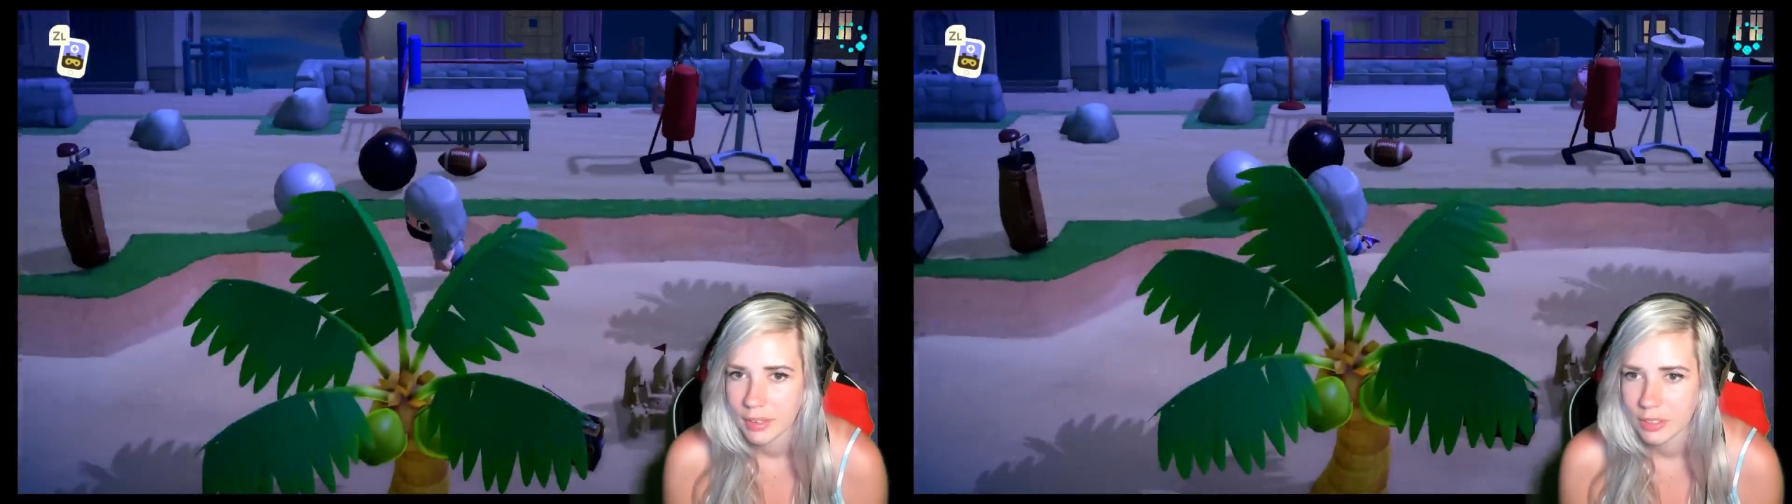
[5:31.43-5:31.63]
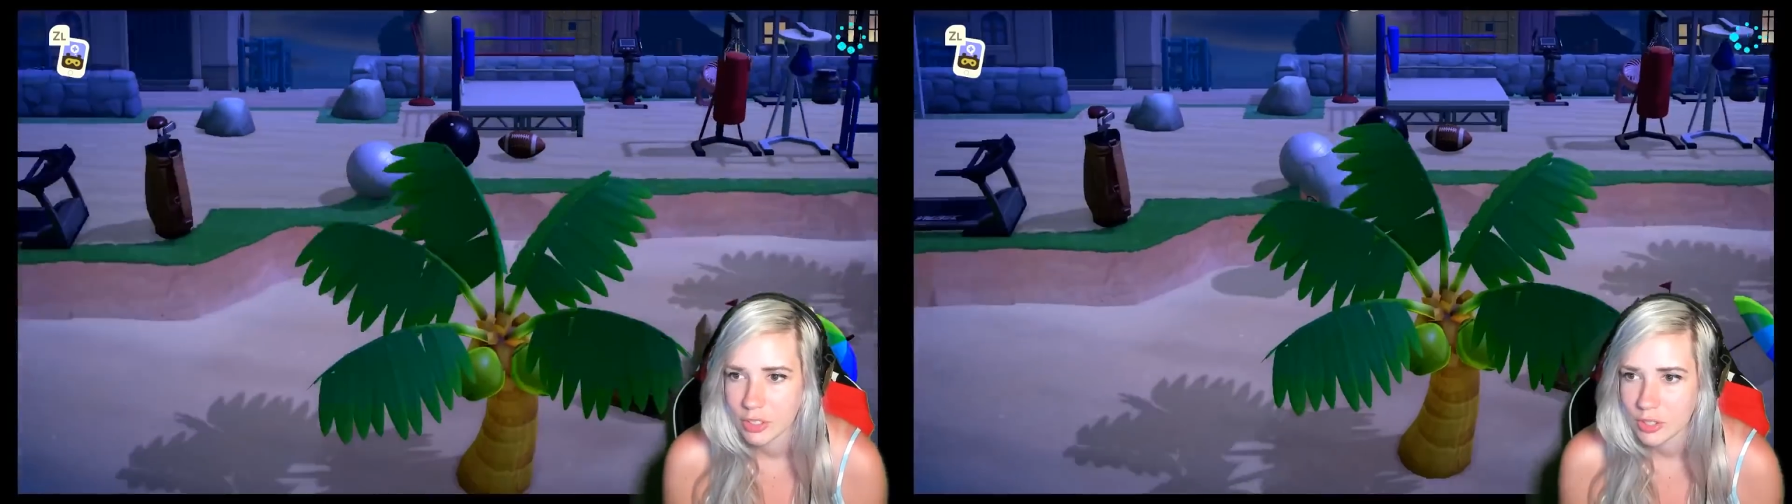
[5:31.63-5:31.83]

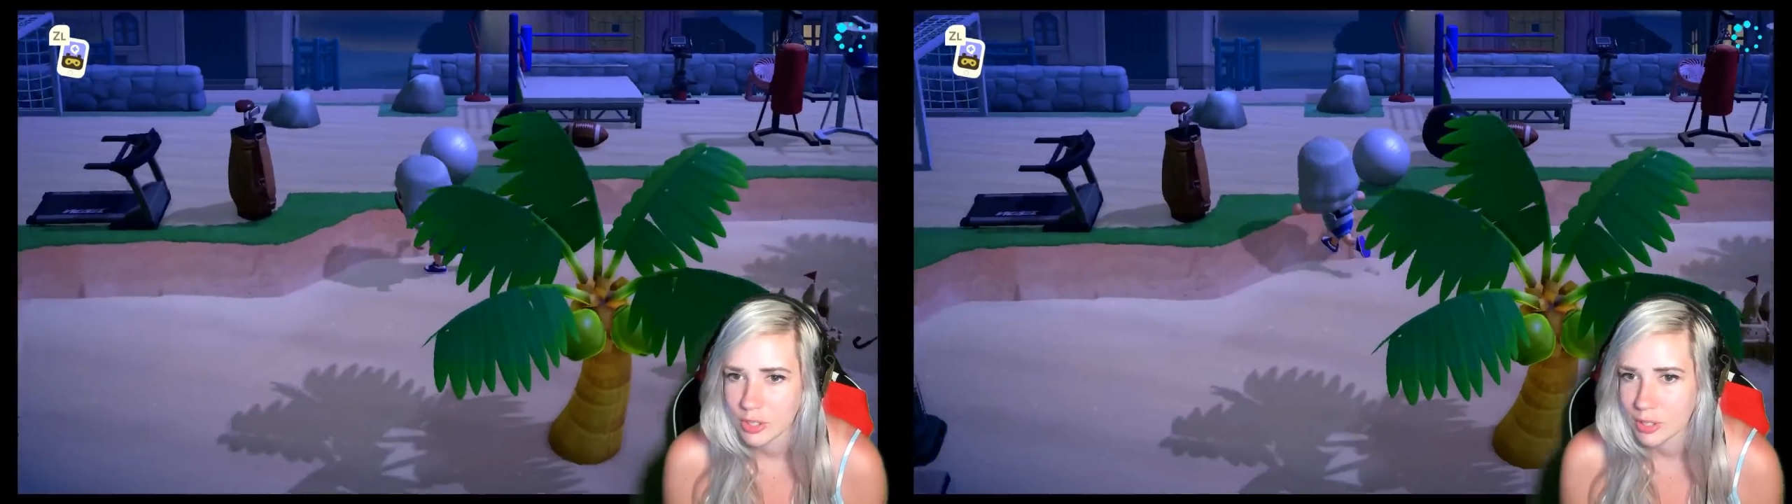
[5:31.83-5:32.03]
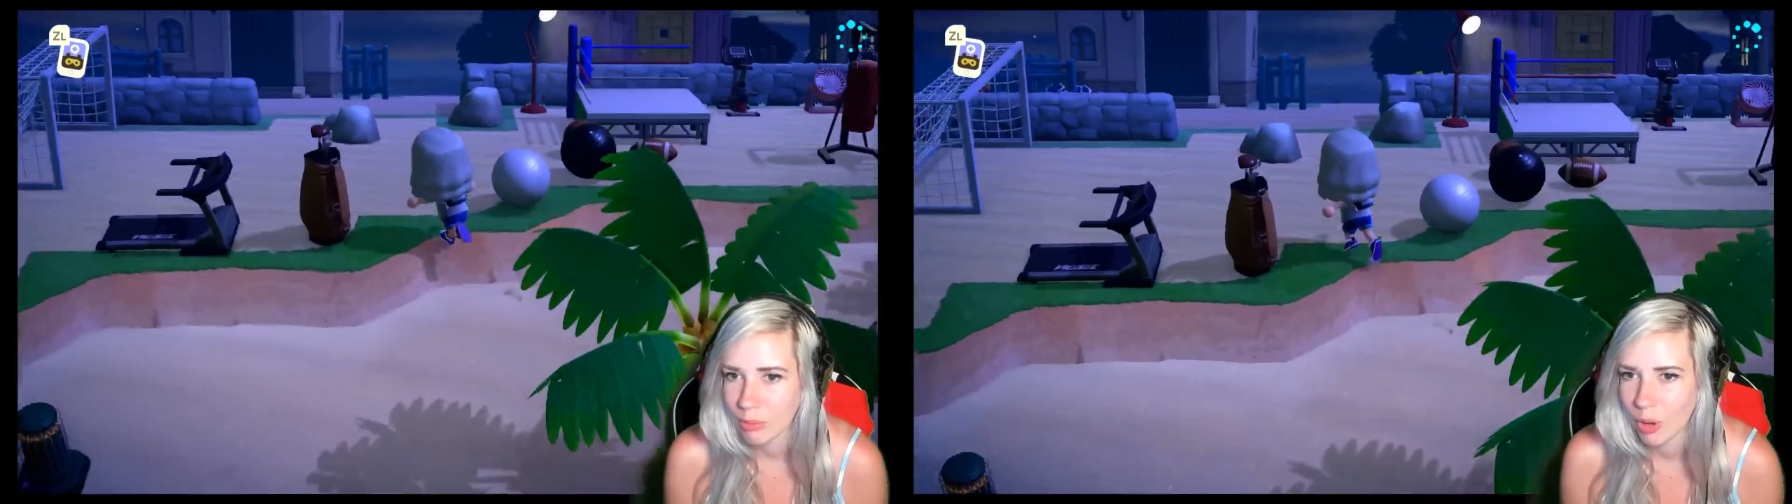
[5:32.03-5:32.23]
Just the
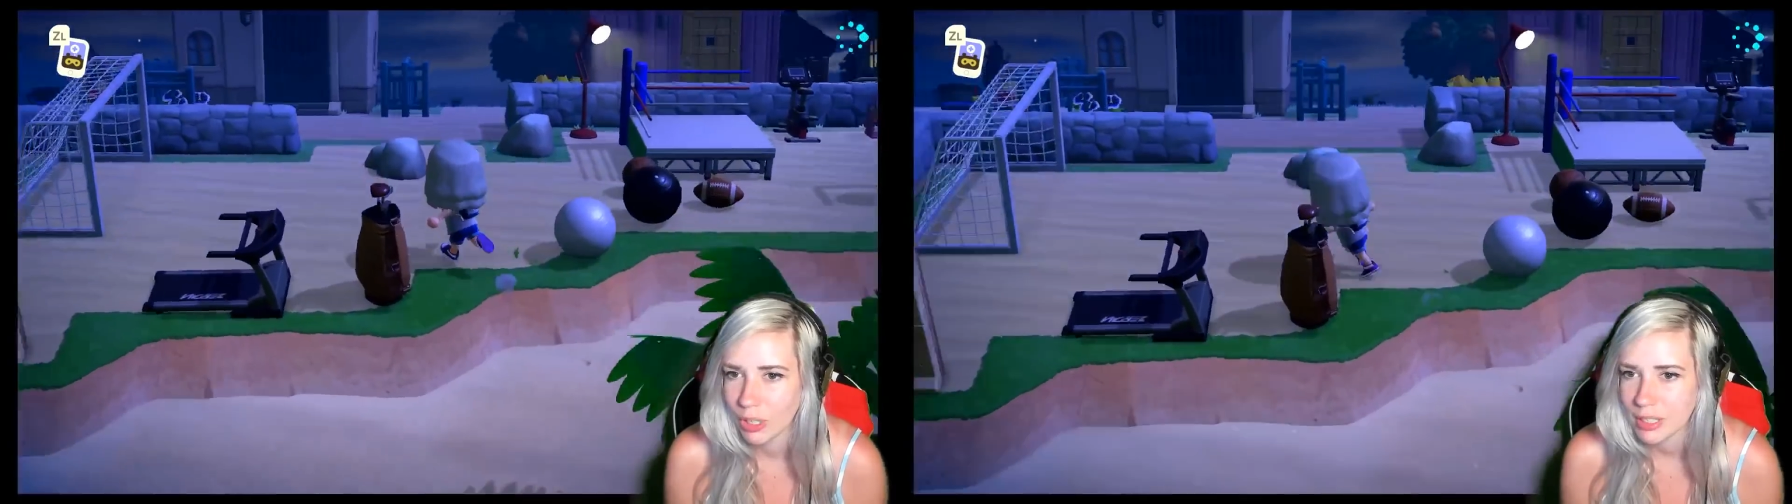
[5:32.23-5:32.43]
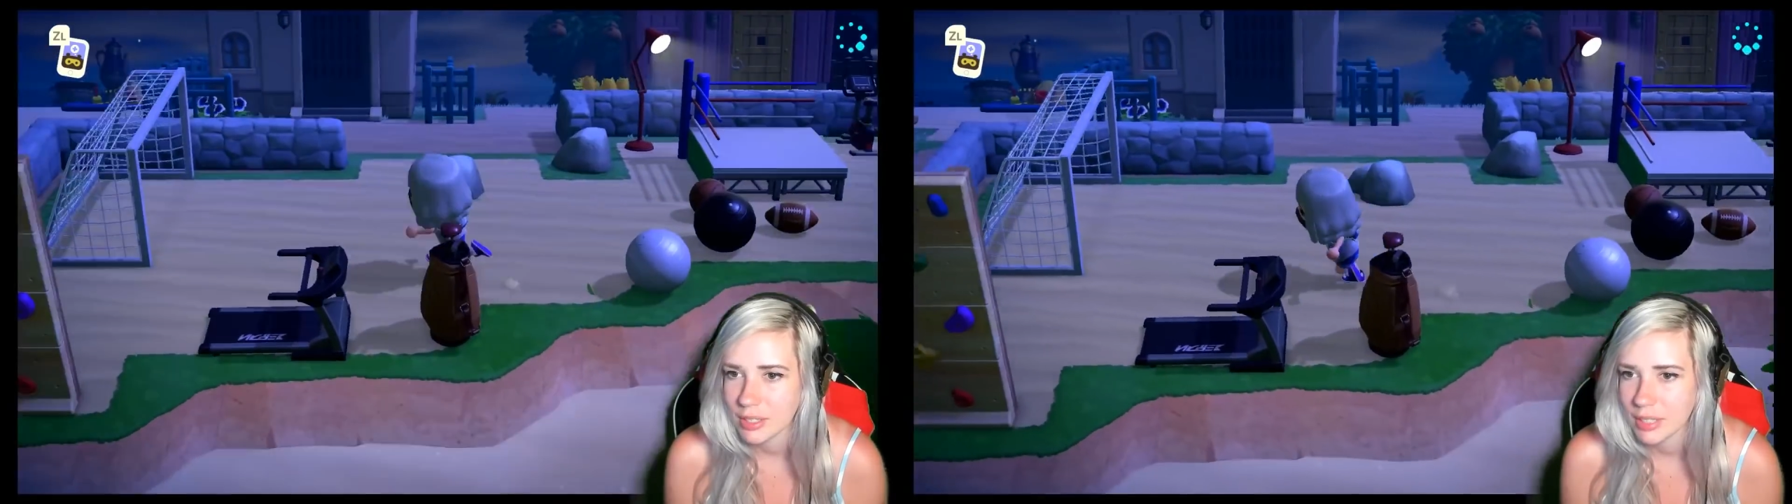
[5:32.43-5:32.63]

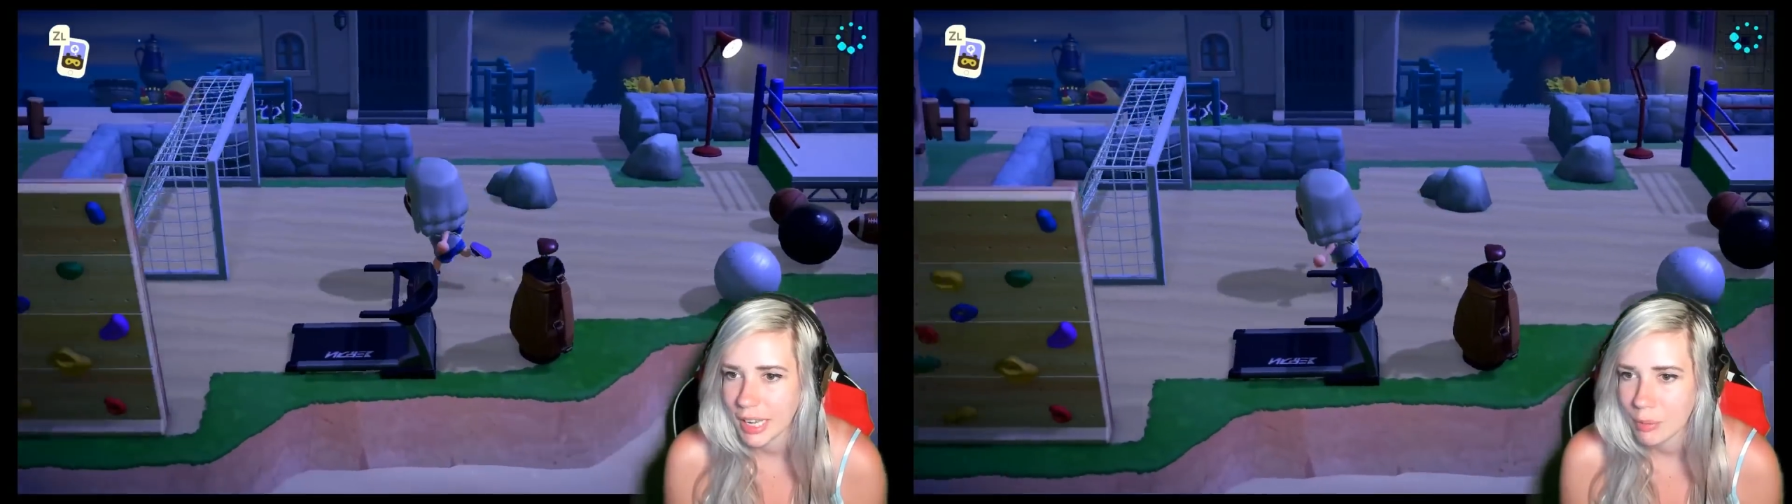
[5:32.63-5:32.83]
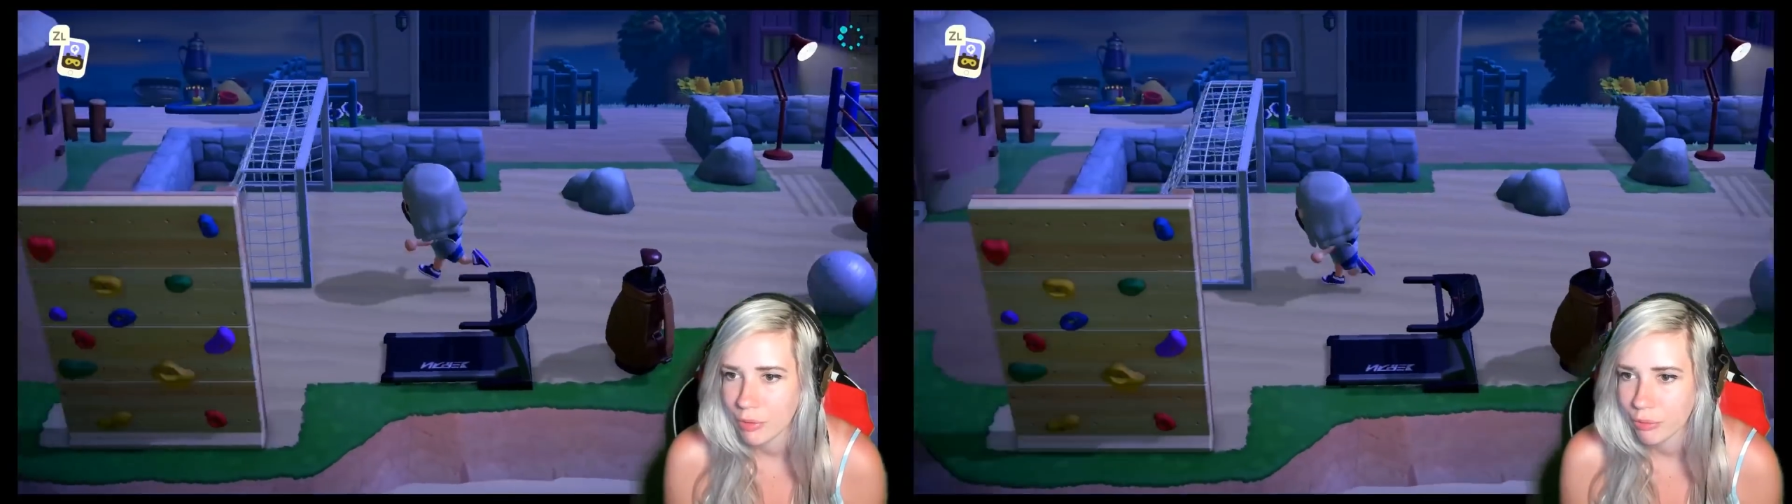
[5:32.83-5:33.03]
smallest
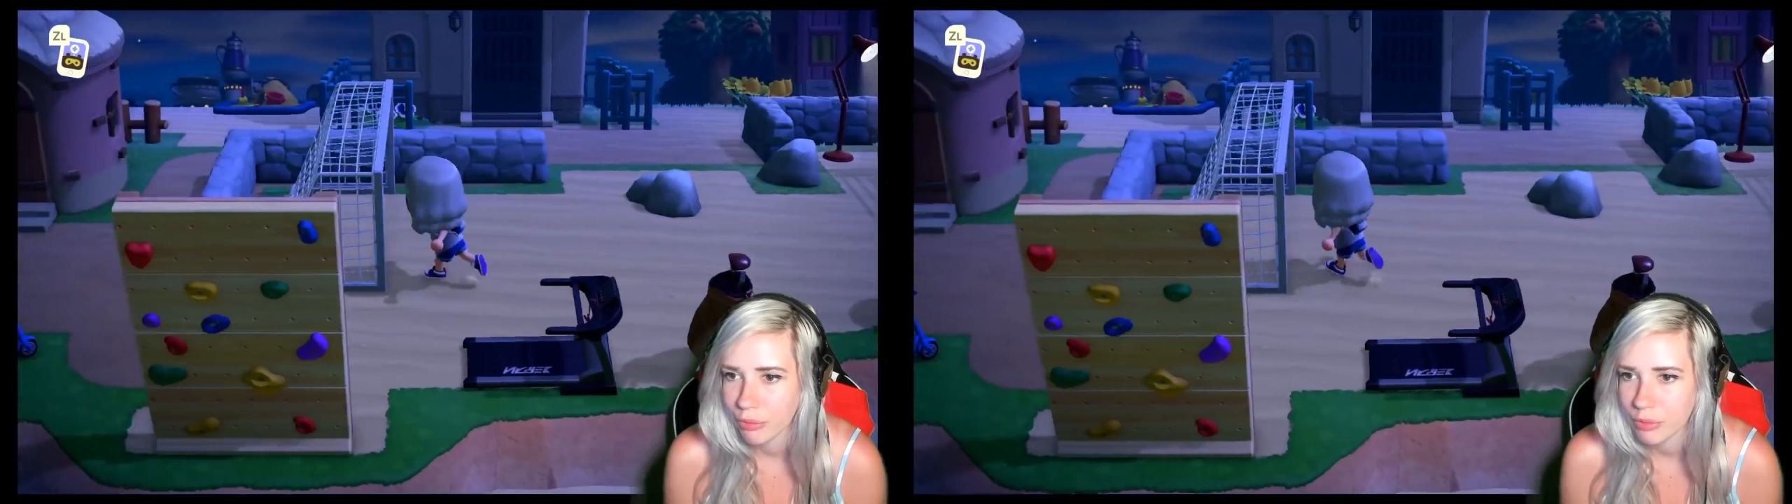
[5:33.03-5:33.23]
game of